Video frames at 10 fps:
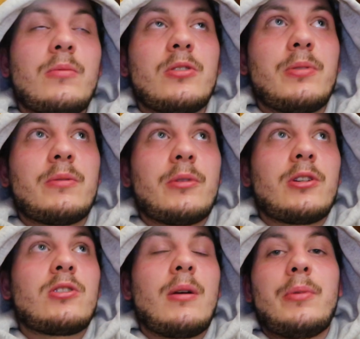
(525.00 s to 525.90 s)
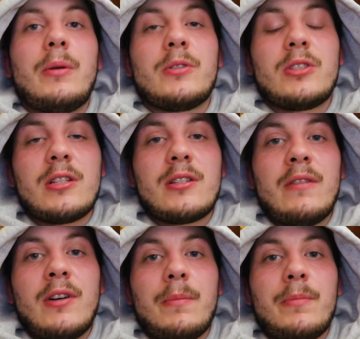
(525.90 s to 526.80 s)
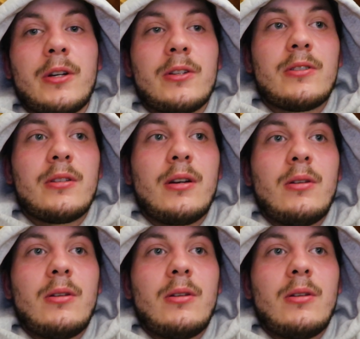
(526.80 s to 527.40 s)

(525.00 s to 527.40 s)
So, but because some people just give up because,